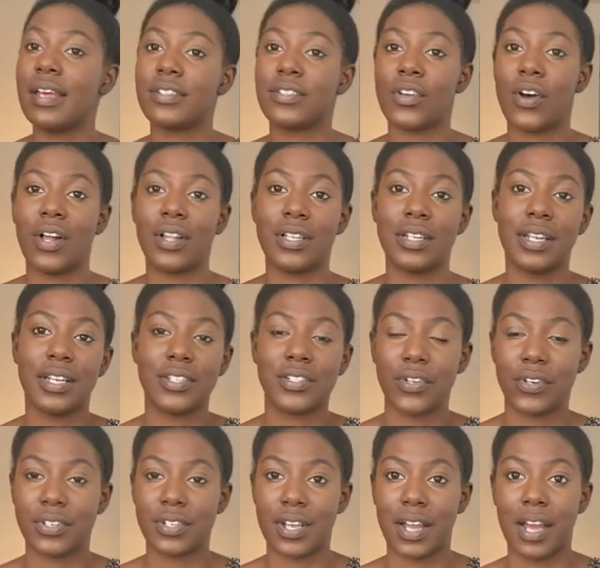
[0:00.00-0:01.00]
the holidays
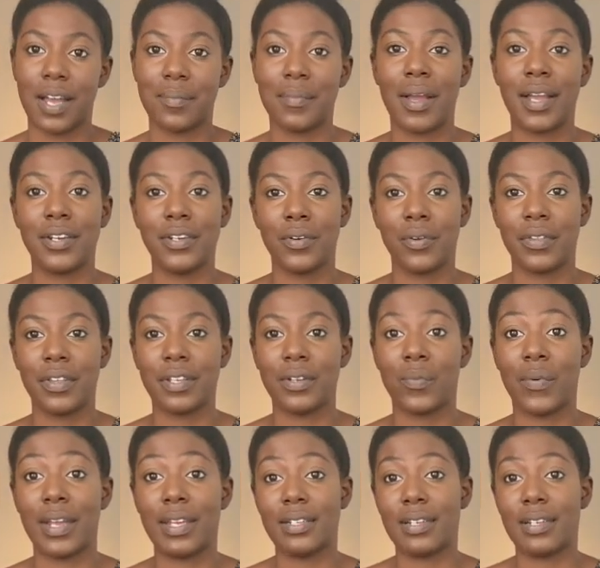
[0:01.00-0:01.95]
start to come, I know the wait